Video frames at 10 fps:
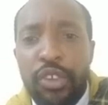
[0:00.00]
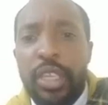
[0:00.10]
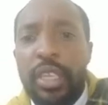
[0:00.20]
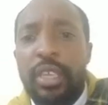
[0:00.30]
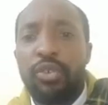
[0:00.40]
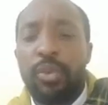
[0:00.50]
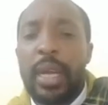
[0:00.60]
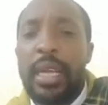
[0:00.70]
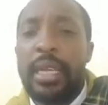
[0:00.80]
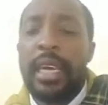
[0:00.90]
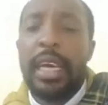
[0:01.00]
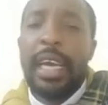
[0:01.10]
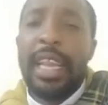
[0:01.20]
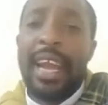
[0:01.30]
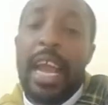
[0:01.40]
in this world,
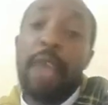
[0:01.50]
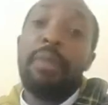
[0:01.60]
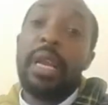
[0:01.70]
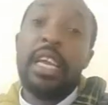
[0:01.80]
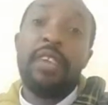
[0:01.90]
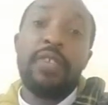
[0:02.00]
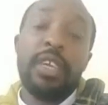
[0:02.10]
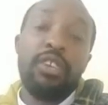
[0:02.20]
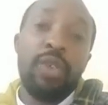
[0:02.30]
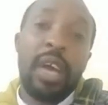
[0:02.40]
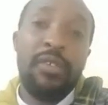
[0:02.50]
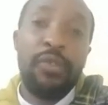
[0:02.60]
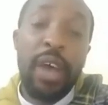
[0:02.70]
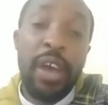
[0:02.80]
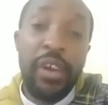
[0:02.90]
then I believe that you
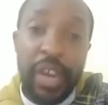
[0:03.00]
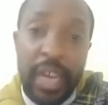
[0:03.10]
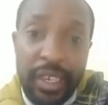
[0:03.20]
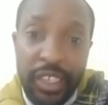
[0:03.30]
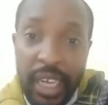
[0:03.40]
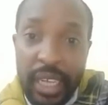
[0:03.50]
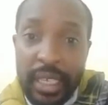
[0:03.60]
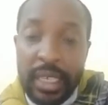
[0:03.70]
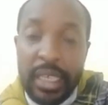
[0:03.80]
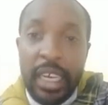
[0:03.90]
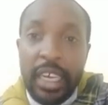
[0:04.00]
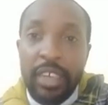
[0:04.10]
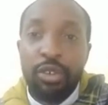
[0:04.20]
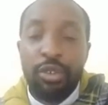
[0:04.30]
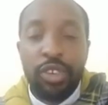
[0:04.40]
have a real chance
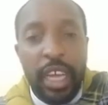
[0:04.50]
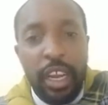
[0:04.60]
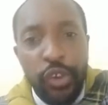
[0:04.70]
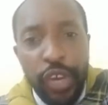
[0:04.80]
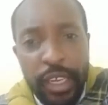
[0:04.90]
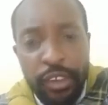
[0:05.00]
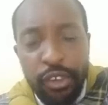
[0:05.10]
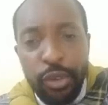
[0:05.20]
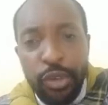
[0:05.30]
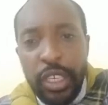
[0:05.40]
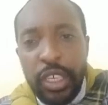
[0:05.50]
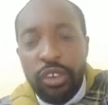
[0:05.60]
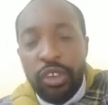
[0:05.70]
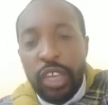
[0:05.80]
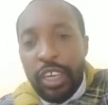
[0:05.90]
to tell unique
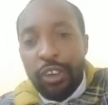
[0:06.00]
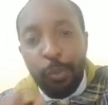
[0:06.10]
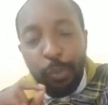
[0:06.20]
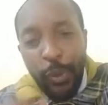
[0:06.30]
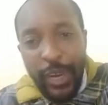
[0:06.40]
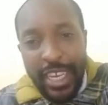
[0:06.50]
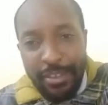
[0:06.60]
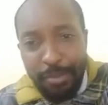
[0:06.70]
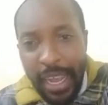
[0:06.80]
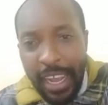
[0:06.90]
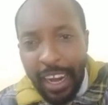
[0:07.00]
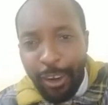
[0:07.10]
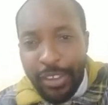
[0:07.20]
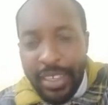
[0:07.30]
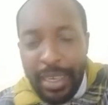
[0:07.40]
stories, to put a smile
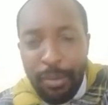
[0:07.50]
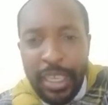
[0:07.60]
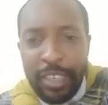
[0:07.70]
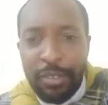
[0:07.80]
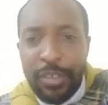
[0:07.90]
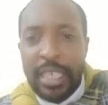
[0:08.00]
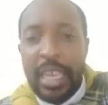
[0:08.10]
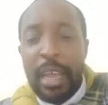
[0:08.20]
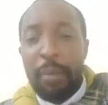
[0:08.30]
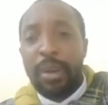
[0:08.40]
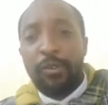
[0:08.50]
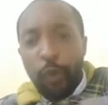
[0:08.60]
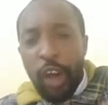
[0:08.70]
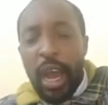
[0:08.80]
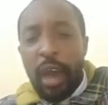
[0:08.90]
on someone's face. But for
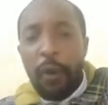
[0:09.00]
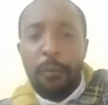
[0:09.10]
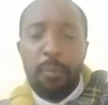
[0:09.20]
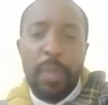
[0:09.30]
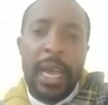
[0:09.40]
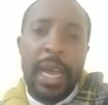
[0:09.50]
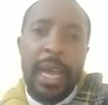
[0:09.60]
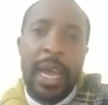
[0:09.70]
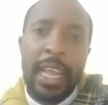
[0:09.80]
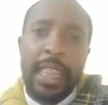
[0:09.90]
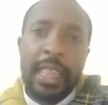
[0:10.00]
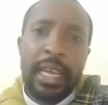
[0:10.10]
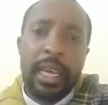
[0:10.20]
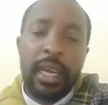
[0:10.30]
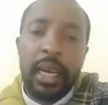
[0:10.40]
now, I
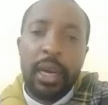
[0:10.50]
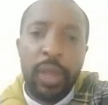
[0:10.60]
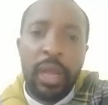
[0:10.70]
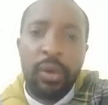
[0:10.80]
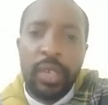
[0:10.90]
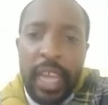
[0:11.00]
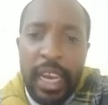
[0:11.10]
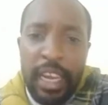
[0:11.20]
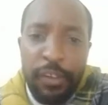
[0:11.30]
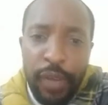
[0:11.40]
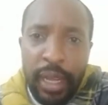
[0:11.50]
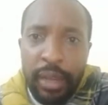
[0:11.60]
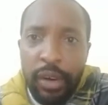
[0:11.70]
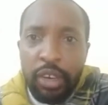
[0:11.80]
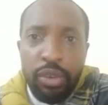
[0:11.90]
think without any
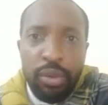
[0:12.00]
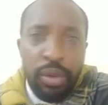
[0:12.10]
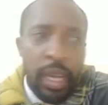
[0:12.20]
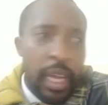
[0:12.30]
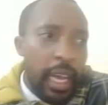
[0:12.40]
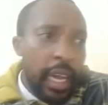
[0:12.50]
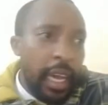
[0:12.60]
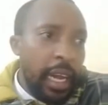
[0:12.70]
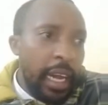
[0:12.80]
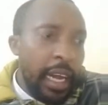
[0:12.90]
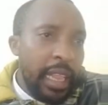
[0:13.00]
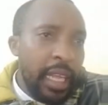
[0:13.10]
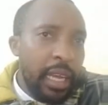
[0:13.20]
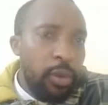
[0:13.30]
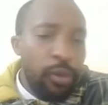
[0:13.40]
further ado, I
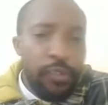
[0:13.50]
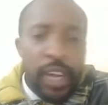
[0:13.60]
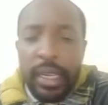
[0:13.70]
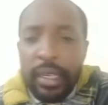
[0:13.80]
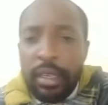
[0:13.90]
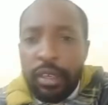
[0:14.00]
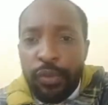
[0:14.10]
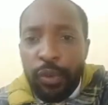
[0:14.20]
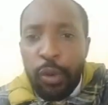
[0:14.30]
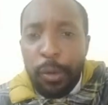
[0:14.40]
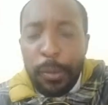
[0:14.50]
think we've done this for